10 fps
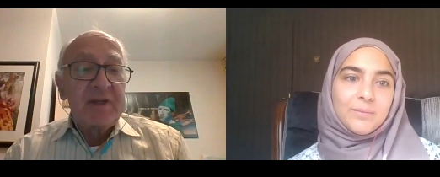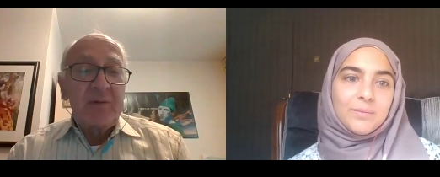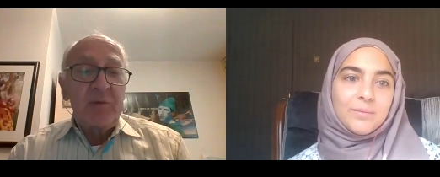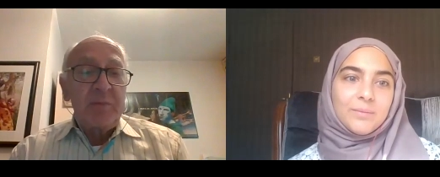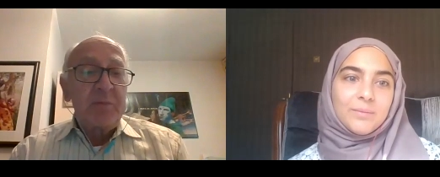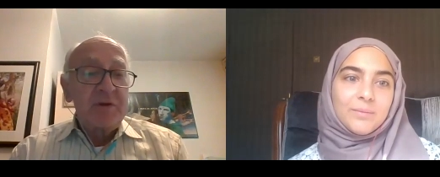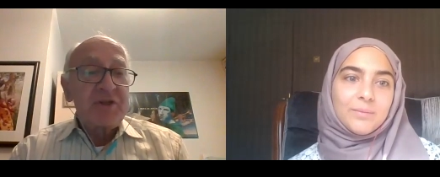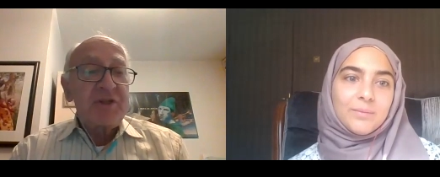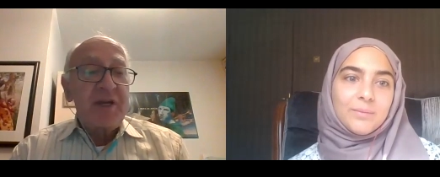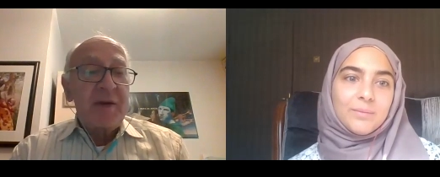Speaker 1: that we
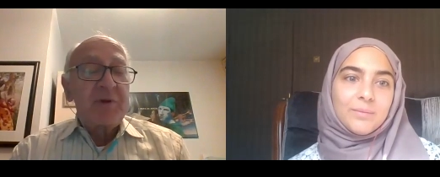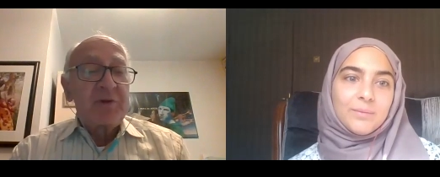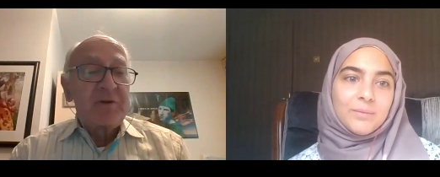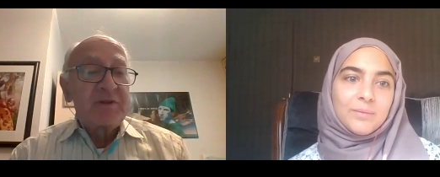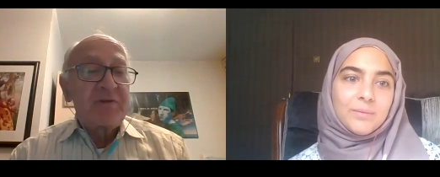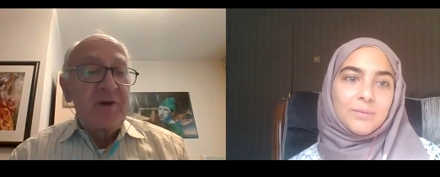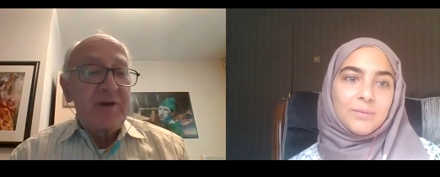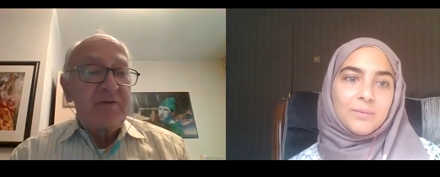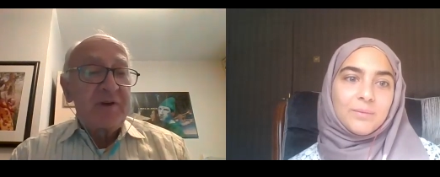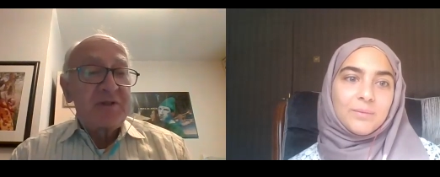push the epidurals
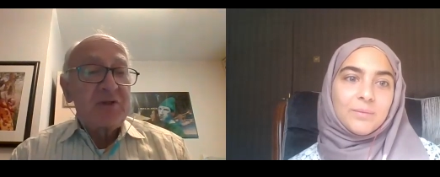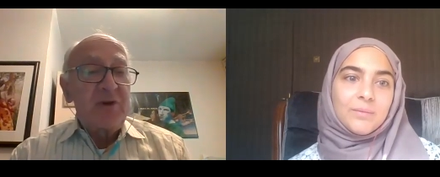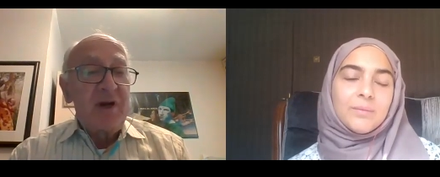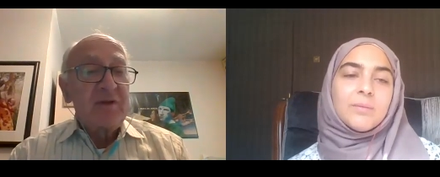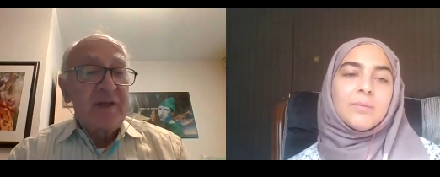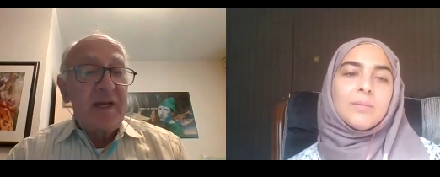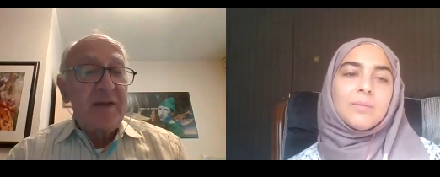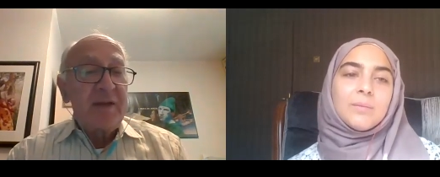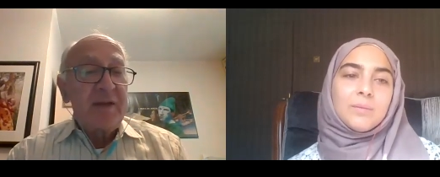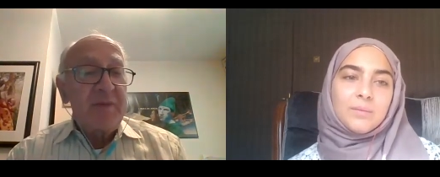very, very strongly,
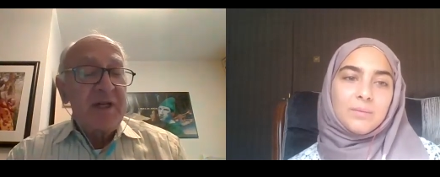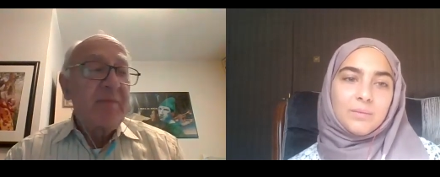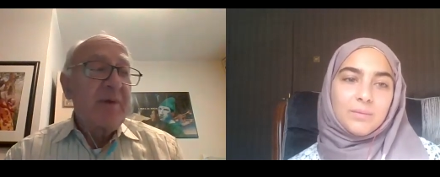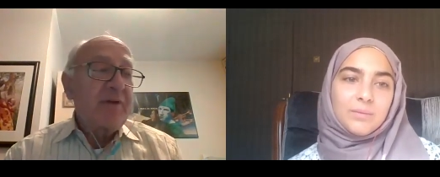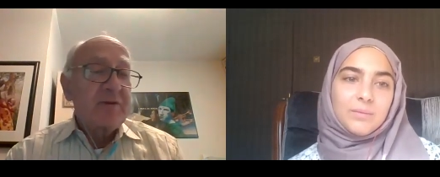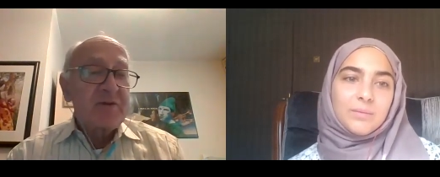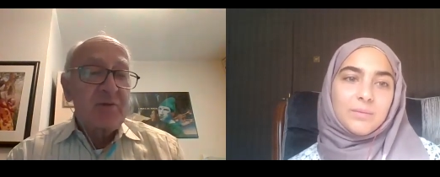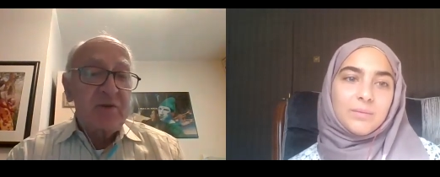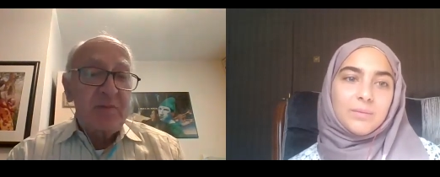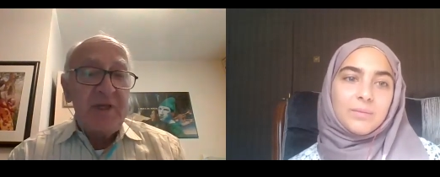and many mothers
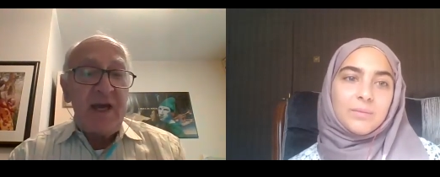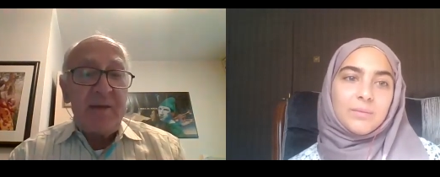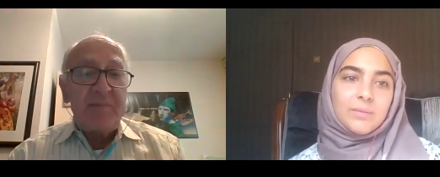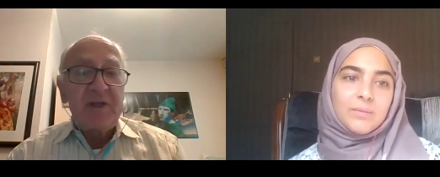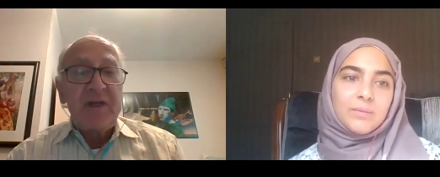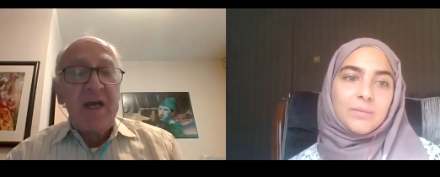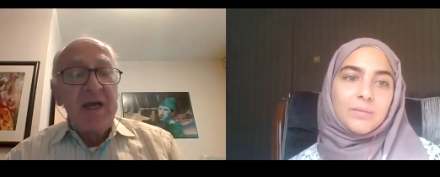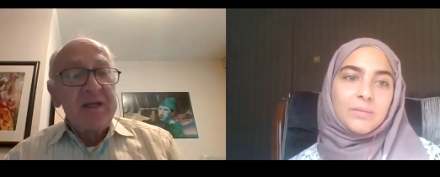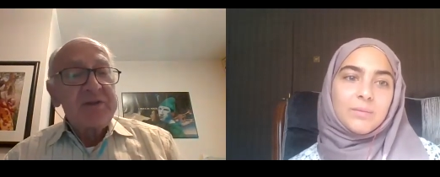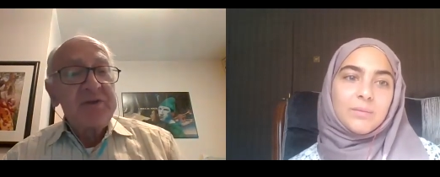would be happy
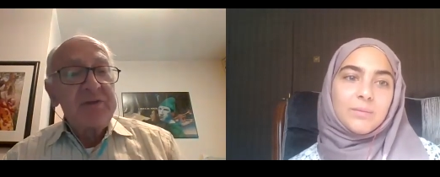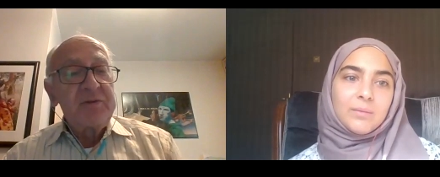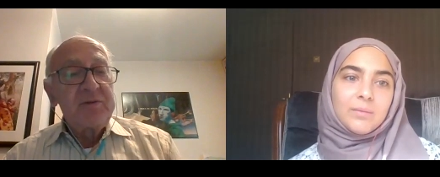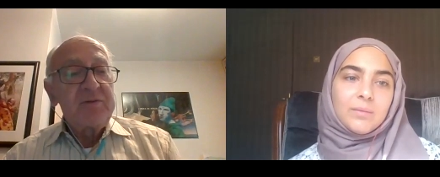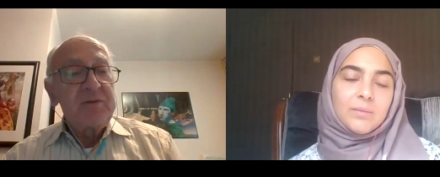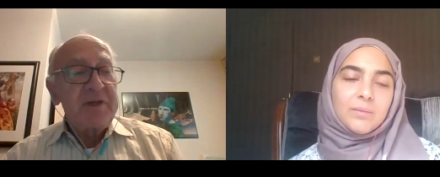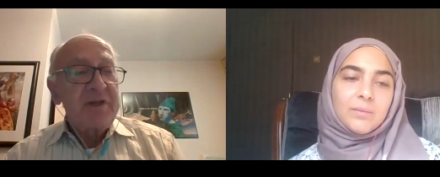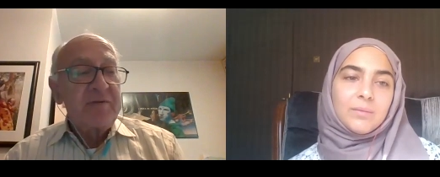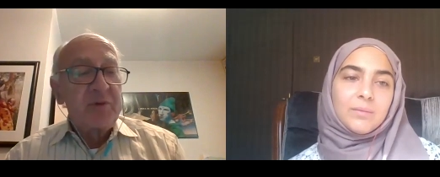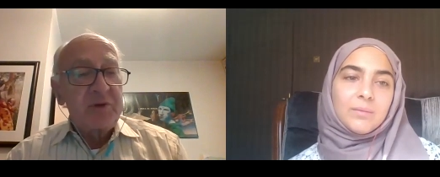to uh,
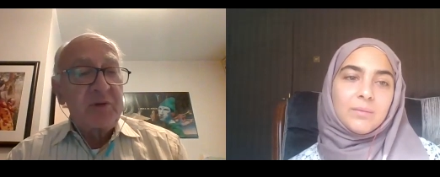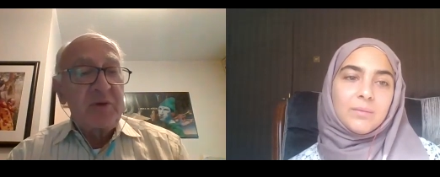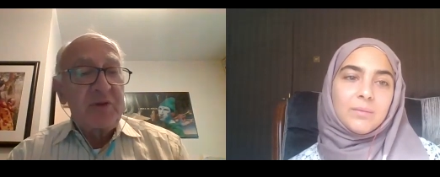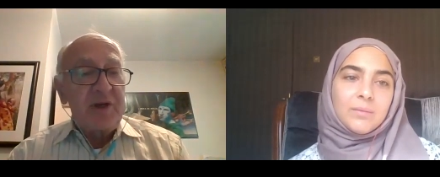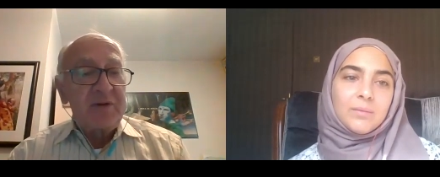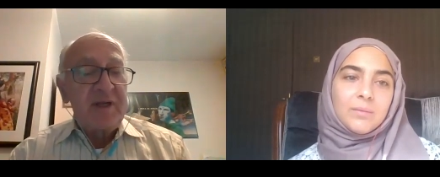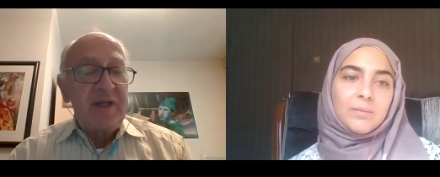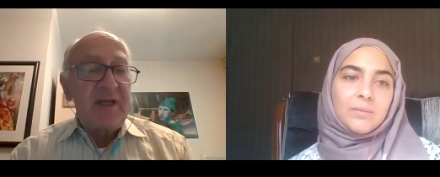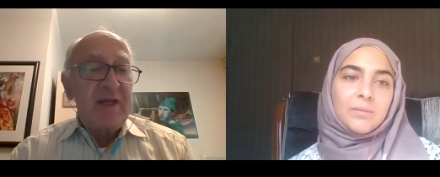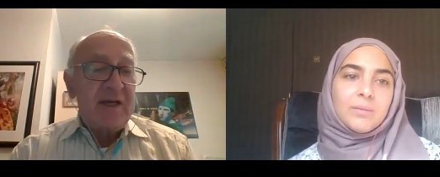give birth without
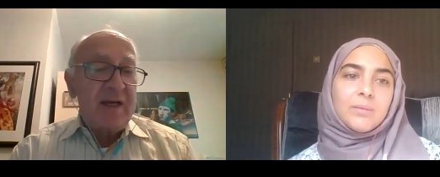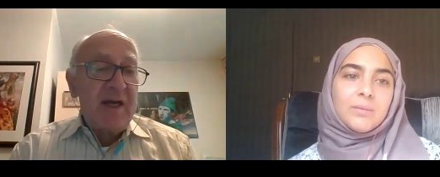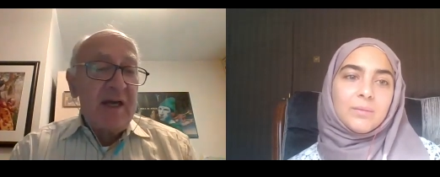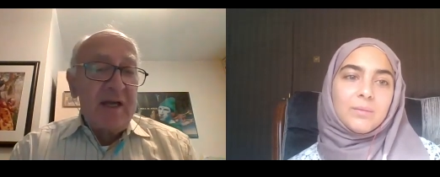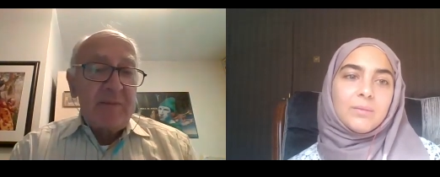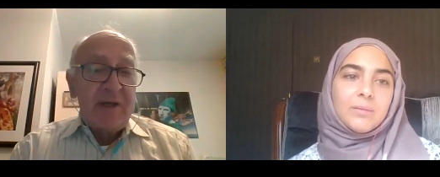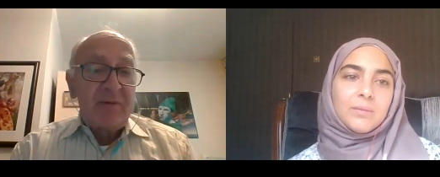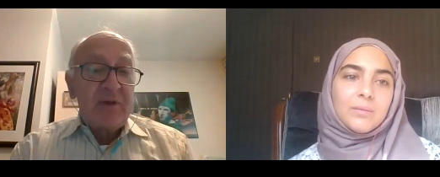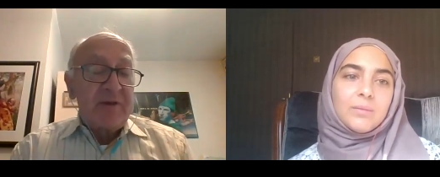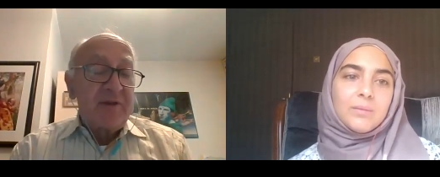any uh, pain
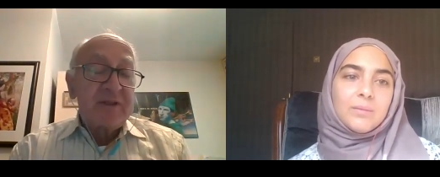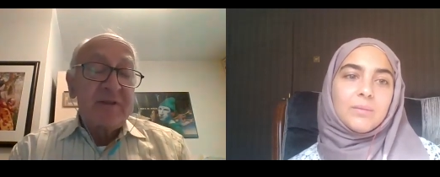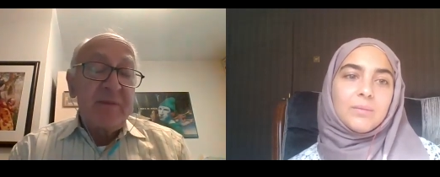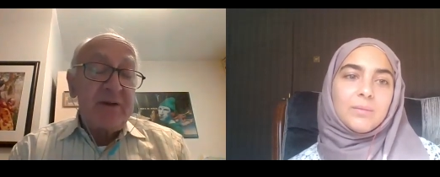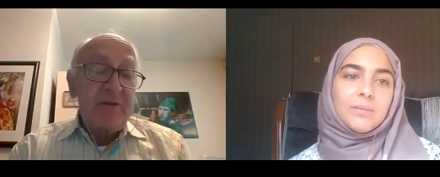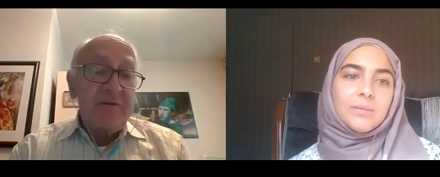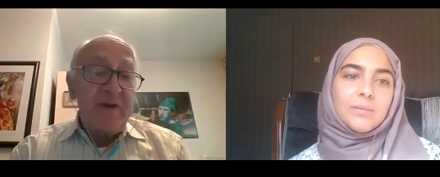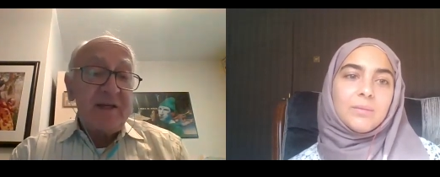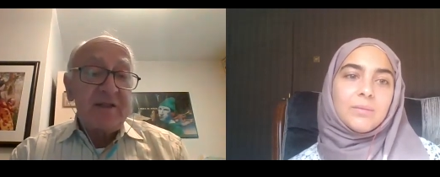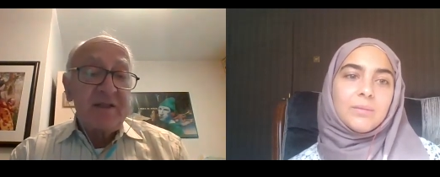relief. And as a matter of
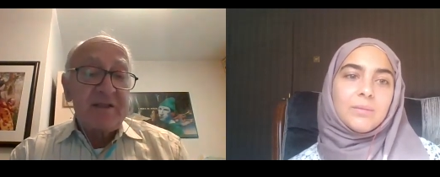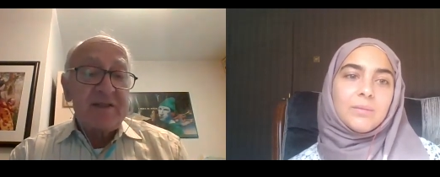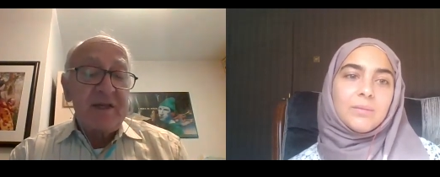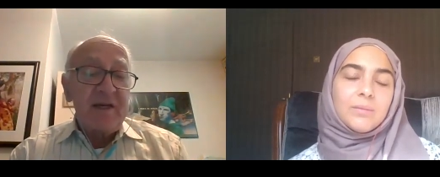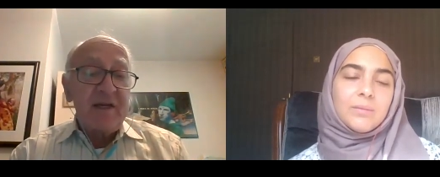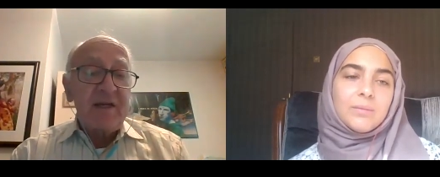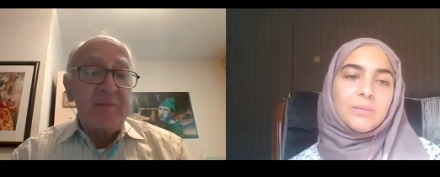fact, it's uh,